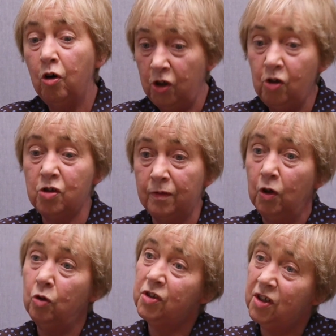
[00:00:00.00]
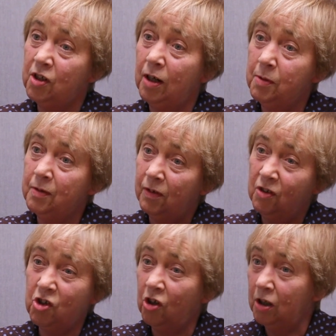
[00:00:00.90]
user focused in terms of our
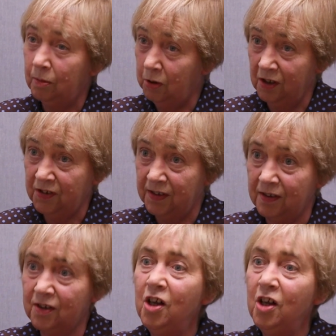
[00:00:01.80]
internal processes.